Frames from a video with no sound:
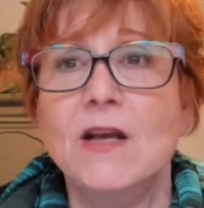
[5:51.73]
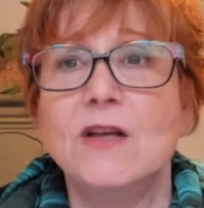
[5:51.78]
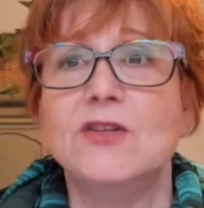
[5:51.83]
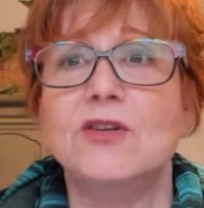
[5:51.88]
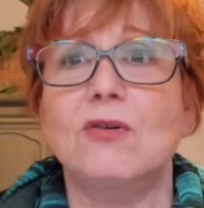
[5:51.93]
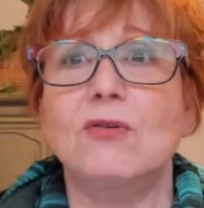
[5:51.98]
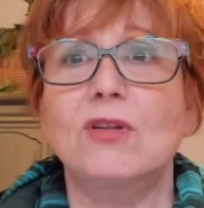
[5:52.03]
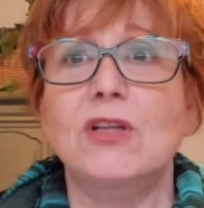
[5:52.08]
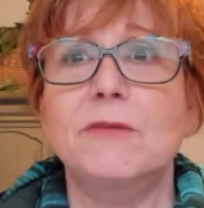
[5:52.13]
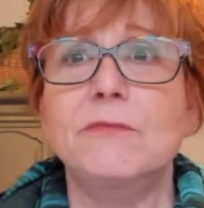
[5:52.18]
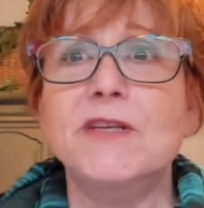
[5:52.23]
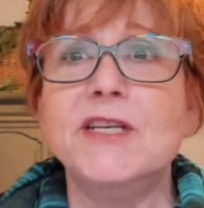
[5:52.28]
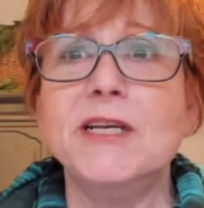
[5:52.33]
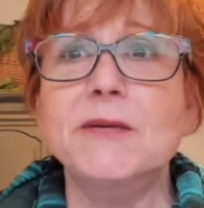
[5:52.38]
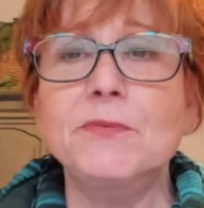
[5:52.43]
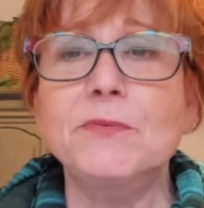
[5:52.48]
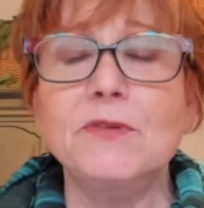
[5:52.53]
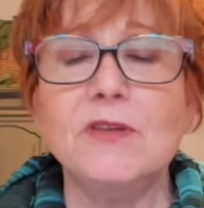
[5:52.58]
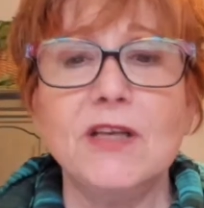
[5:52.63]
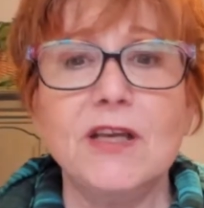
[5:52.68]
So
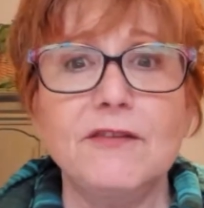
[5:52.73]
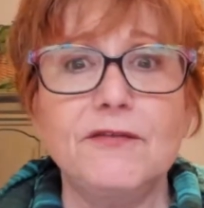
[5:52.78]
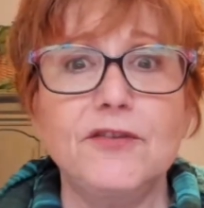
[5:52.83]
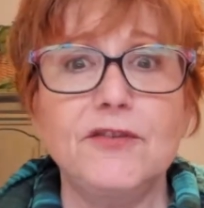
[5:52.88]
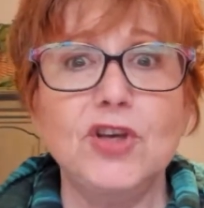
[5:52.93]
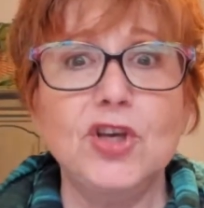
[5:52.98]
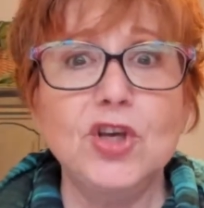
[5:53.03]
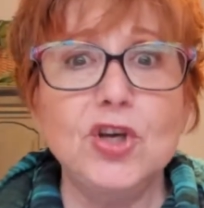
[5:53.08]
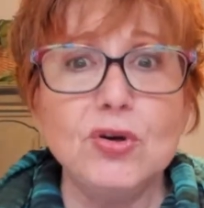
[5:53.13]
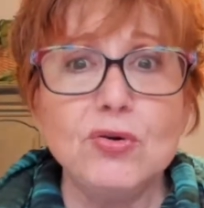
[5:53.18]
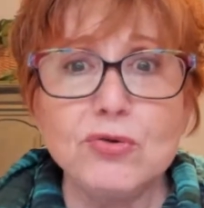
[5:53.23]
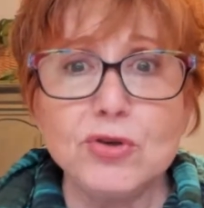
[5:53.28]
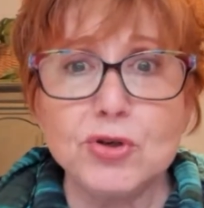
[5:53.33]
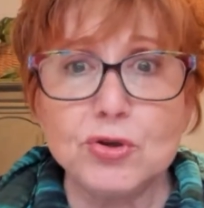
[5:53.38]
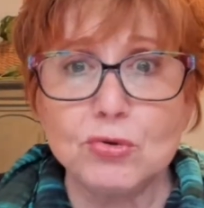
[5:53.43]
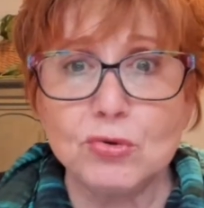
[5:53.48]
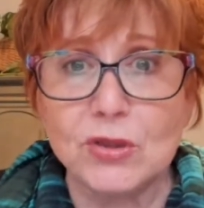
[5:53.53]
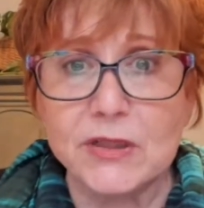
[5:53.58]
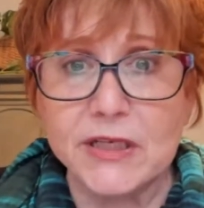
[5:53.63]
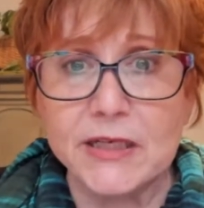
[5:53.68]
limiting belief,
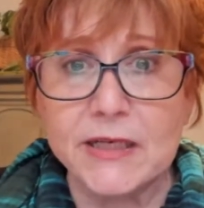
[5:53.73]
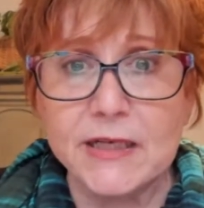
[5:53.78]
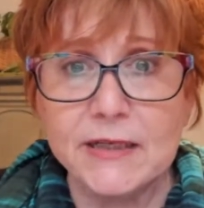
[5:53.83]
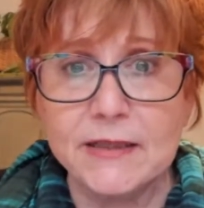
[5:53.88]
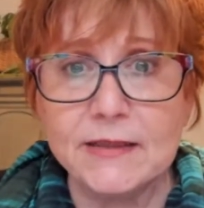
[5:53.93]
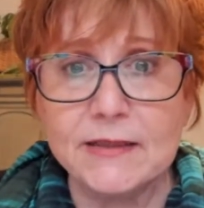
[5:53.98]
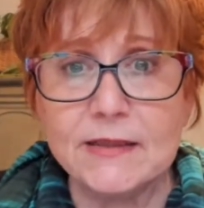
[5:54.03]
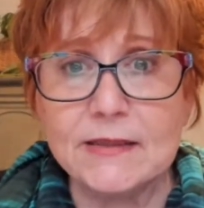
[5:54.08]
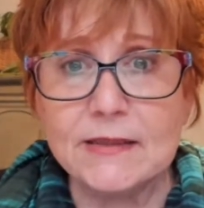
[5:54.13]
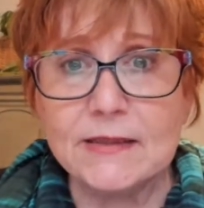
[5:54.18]
usually,